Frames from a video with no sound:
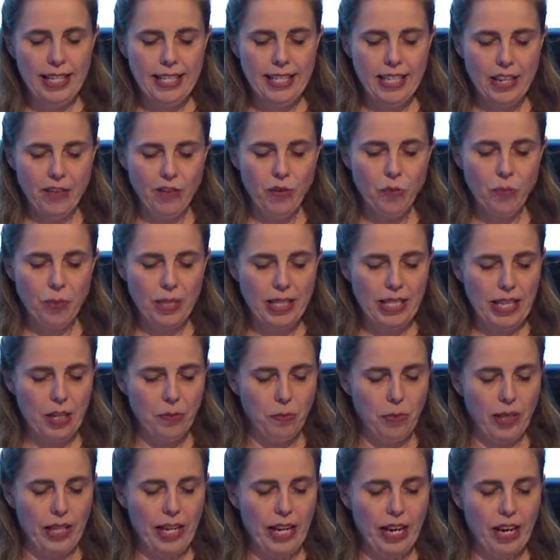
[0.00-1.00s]

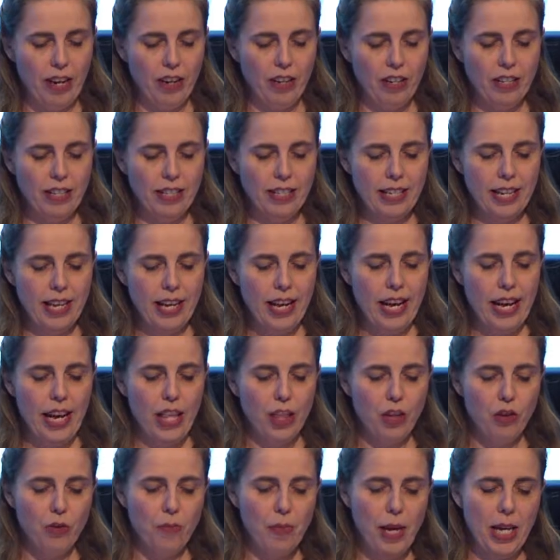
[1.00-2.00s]
7% were carers,
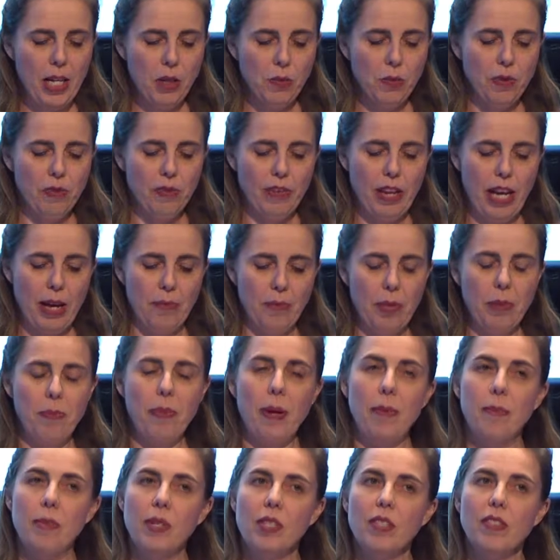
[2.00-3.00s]
and the remainder were family
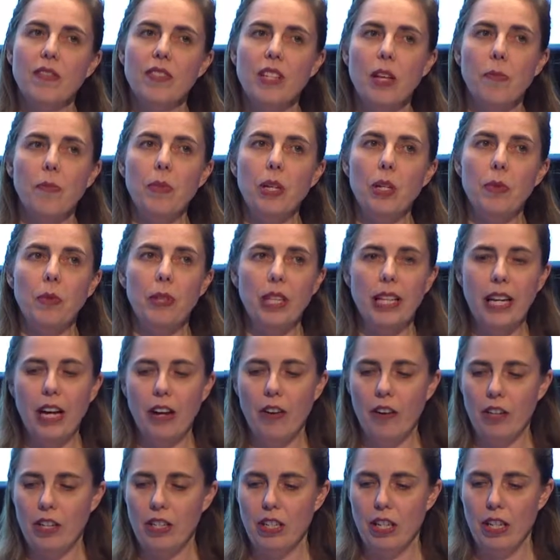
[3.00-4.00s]
members of somebody with a
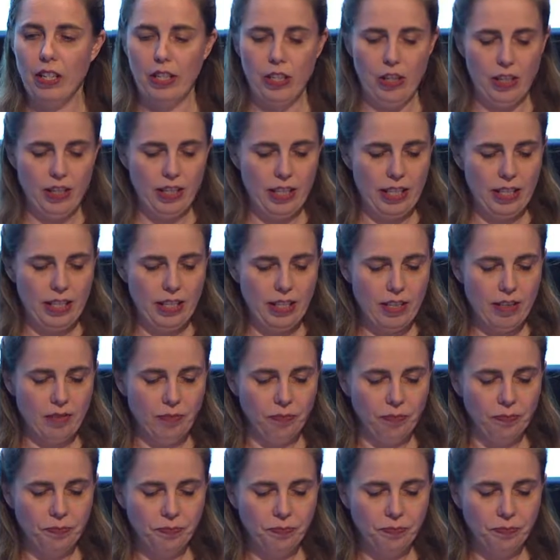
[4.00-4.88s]
current diagnosis.